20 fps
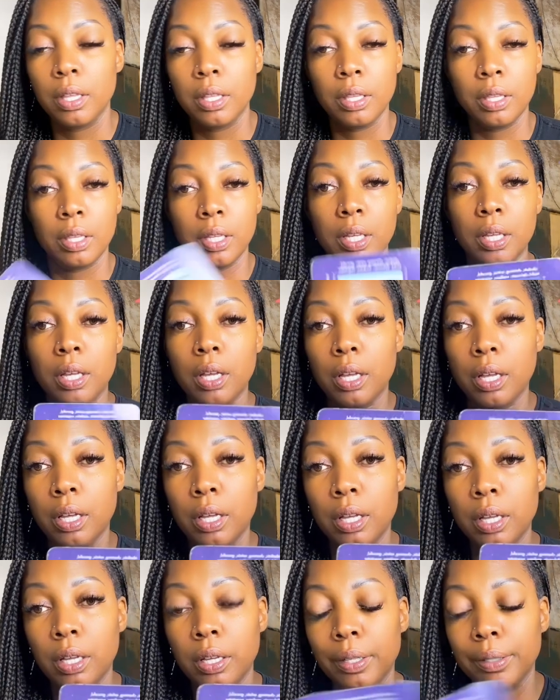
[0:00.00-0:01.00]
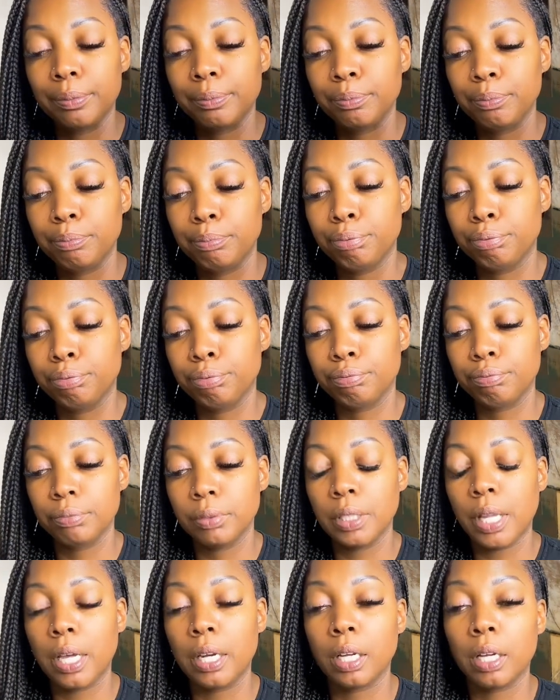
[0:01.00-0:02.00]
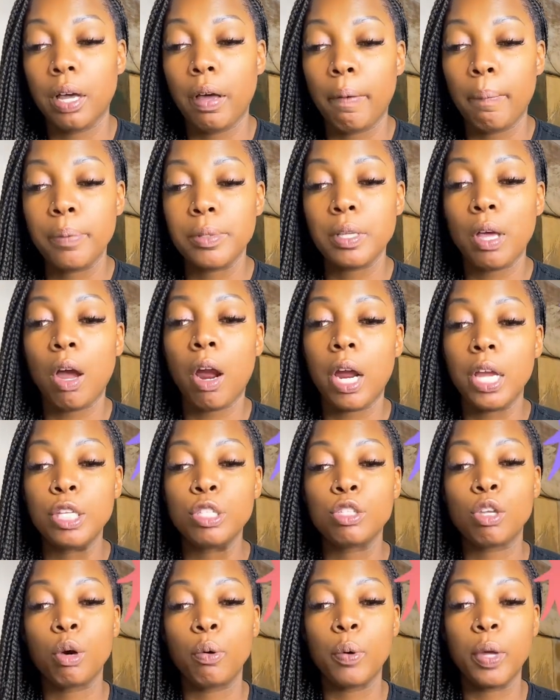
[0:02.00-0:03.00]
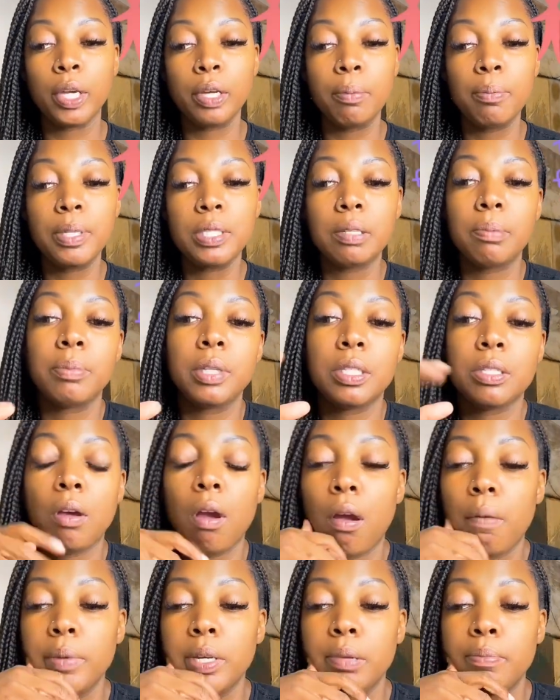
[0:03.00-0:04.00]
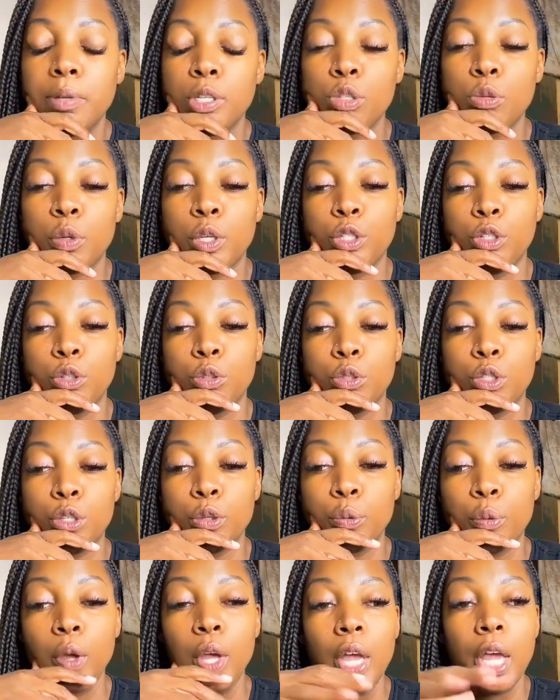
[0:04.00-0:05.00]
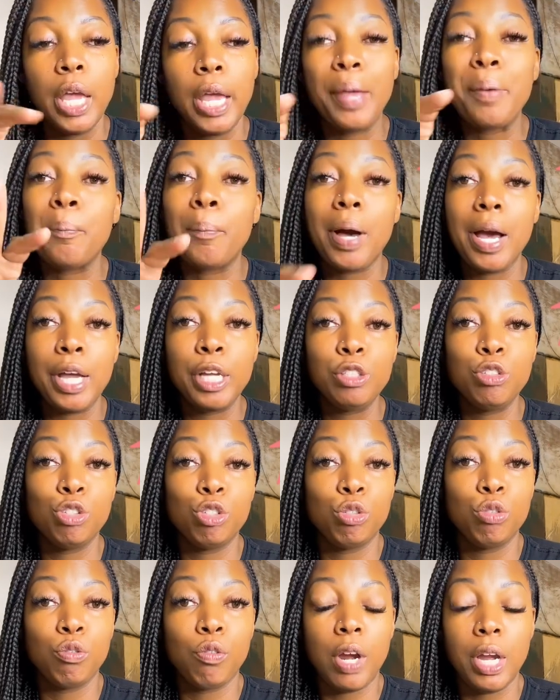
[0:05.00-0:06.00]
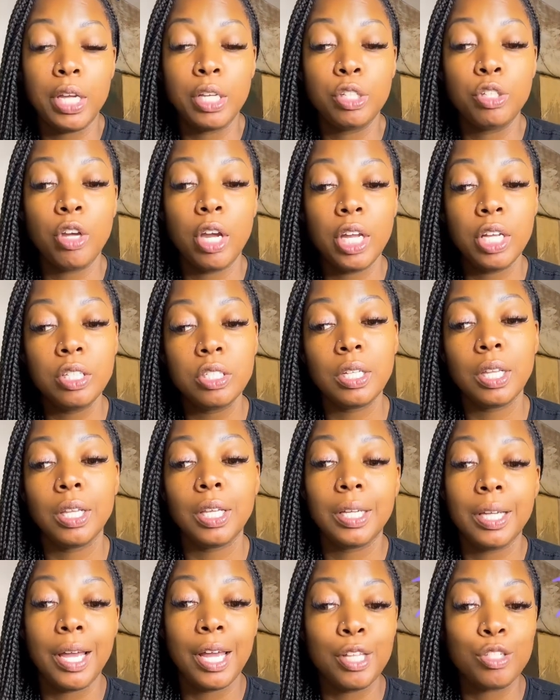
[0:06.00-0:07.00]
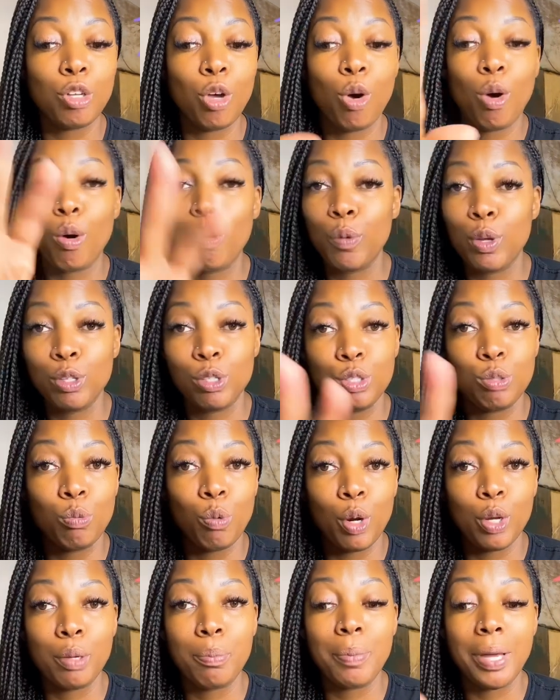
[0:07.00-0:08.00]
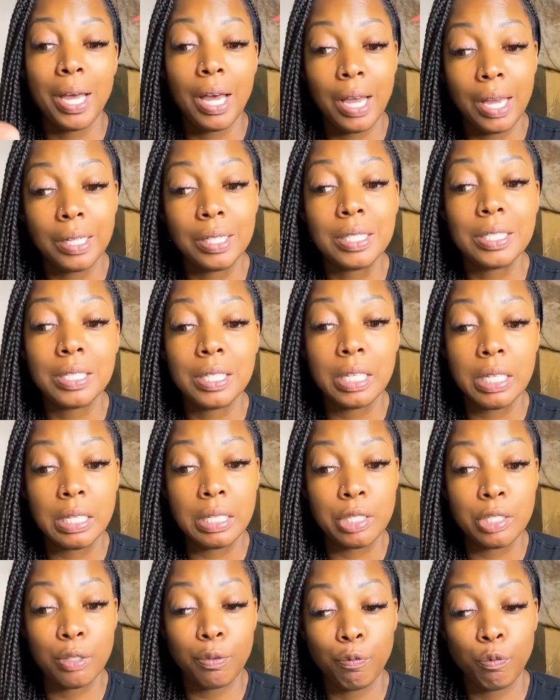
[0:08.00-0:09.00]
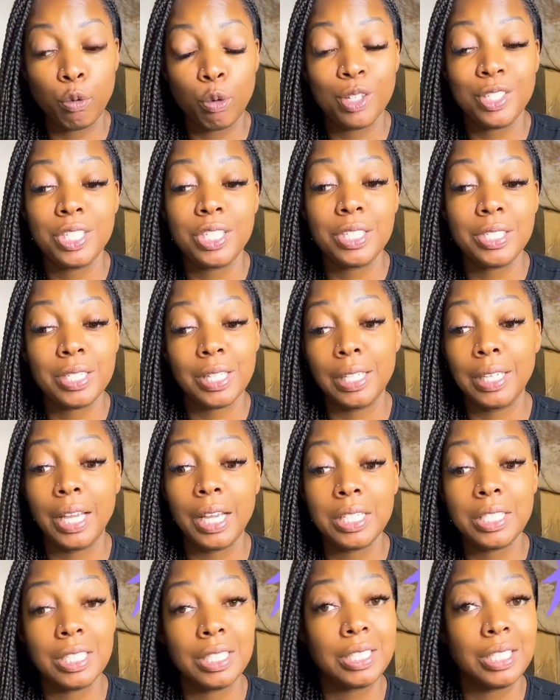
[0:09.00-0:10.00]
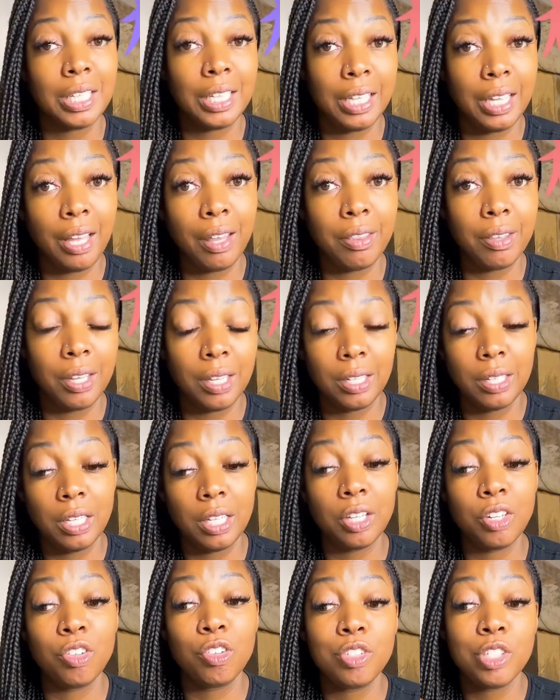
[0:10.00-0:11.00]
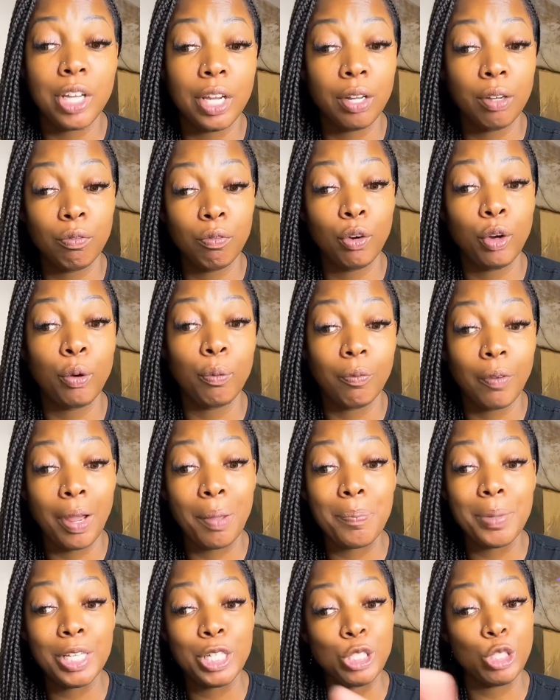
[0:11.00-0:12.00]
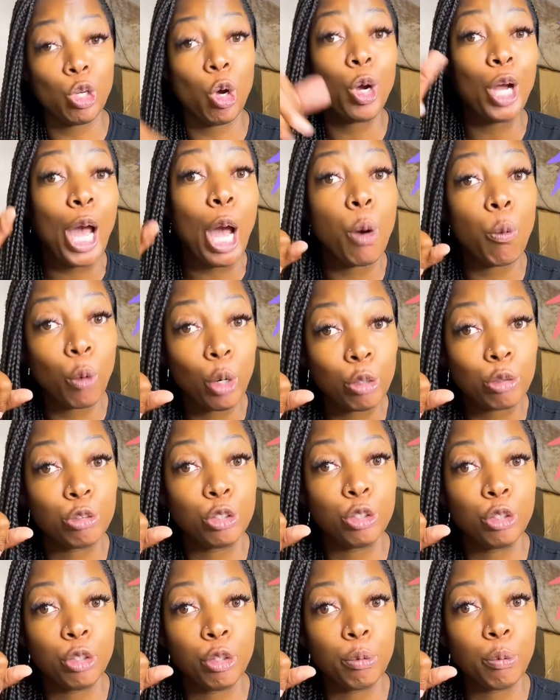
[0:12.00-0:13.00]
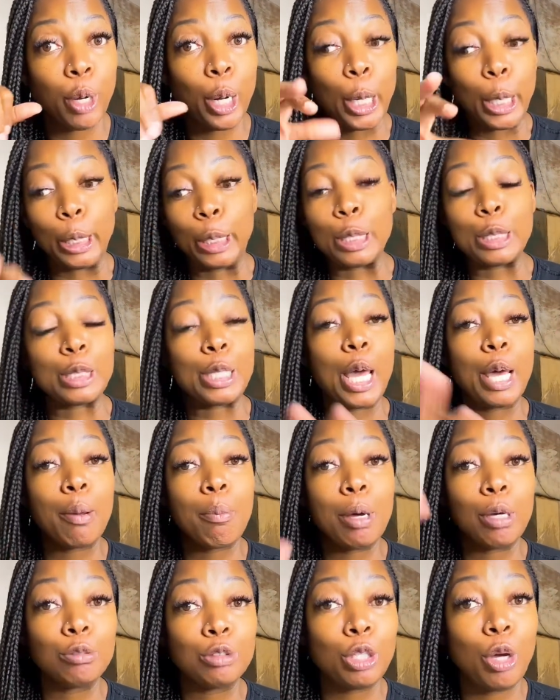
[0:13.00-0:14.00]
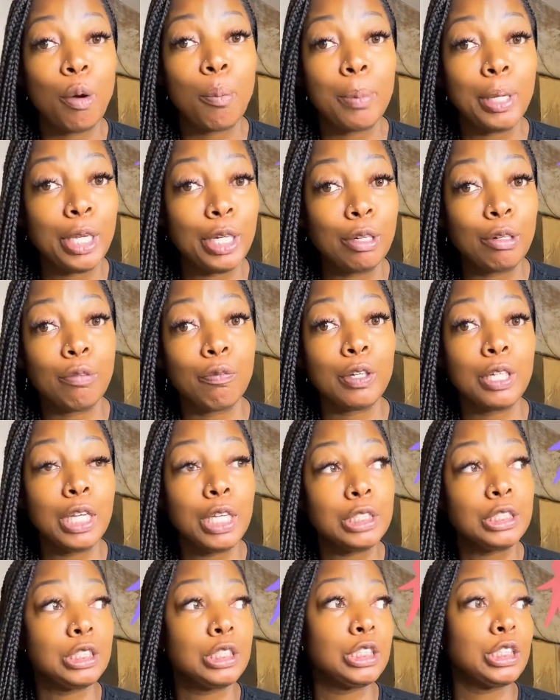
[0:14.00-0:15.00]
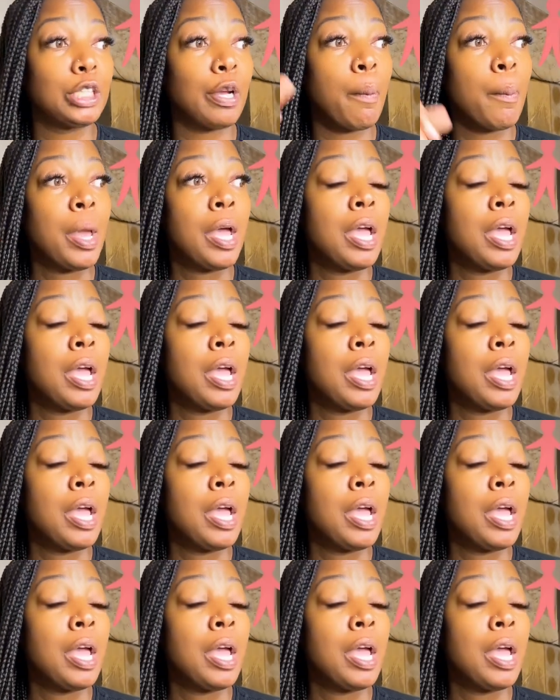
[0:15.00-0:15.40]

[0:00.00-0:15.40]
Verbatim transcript: They, uh, Knight of Cups. All right, so it could be some disharmony between you two. And mind you, right, your angelic guides are always working behind the scenes to forge this connection together in an energetic realm, right? Because y'all got work to do, all right? It's not about y'all being in a relationship.